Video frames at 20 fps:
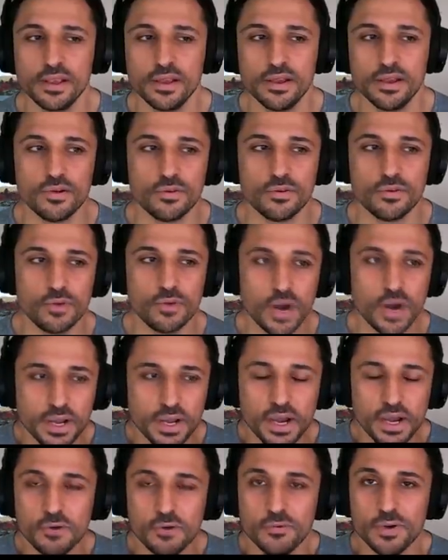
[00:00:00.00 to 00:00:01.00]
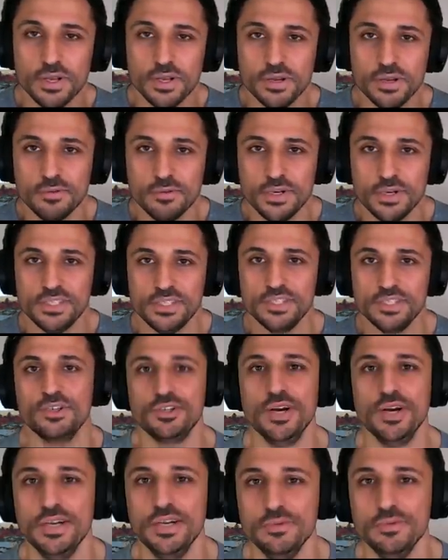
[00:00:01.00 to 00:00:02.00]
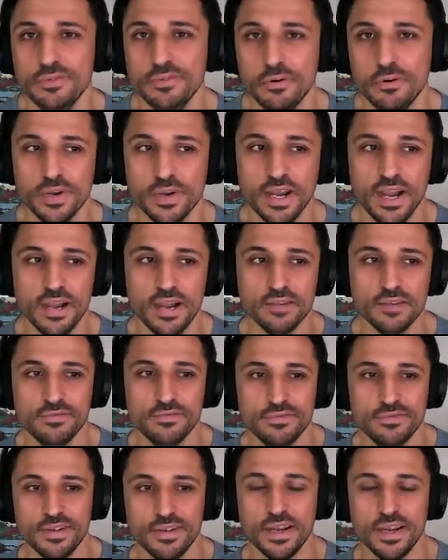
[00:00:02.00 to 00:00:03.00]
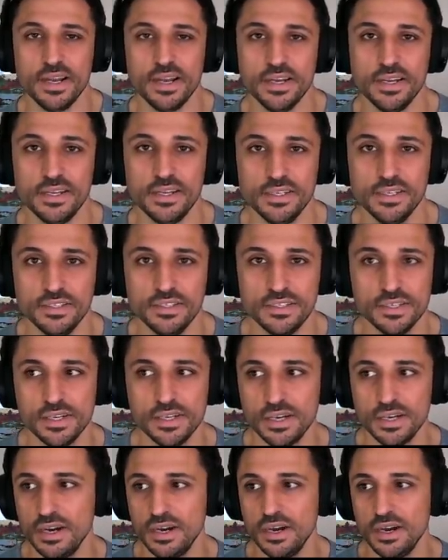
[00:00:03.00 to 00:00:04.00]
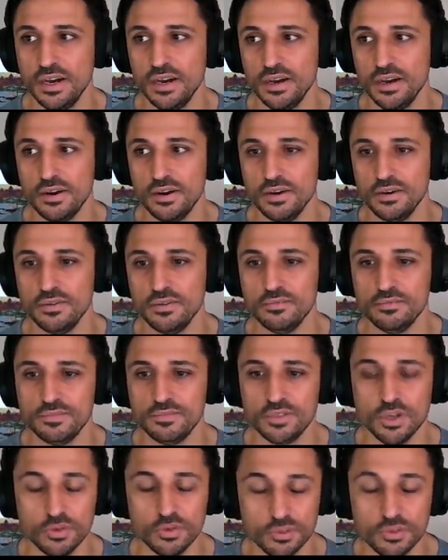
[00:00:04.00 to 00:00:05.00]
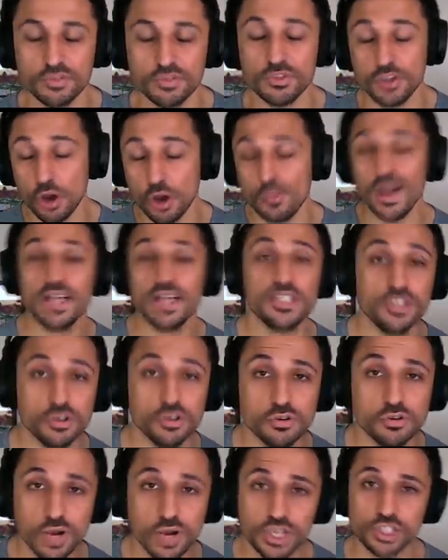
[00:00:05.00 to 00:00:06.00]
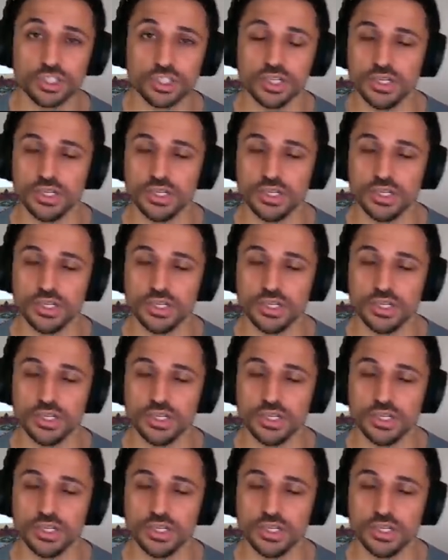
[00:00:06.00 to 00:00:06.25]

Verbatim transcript: right now we, we need to trade with what we have. And uh, so, to go back to your question,